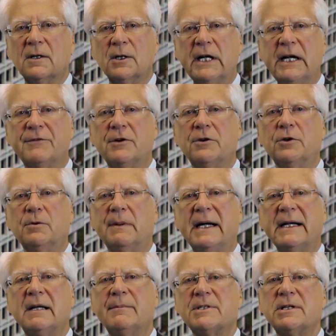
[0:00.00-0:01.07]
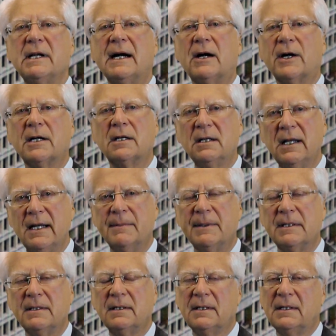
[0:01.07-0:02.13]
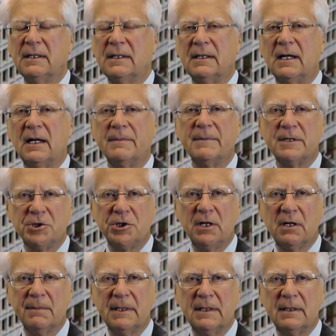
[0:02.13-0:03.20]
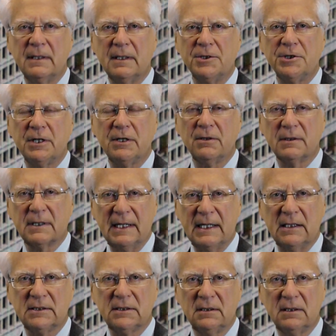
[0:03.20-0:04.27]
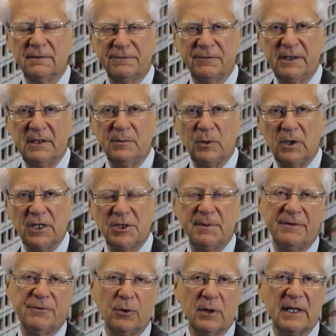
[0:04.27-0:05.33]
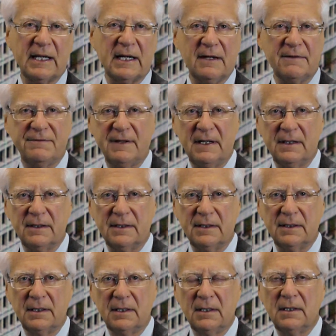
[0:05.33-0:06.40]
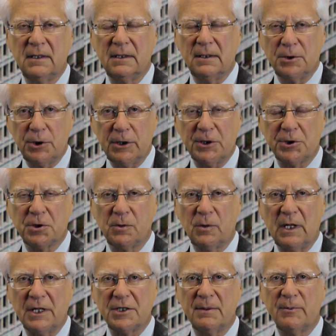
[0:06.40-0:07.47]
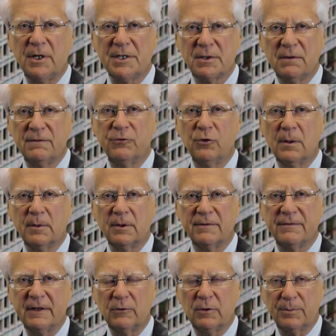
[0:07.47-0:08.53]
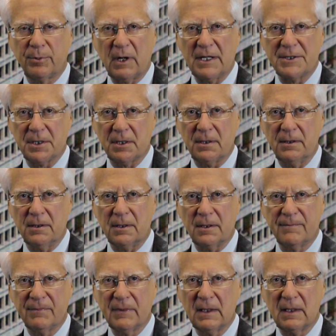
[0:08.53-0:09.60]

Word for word: Good afternoon. My name is Larry Klayman. I'm the chairman and general counsel of Freedom Watch. Before that, I founded Judicial Watch. I'm also a former federal prosecutor.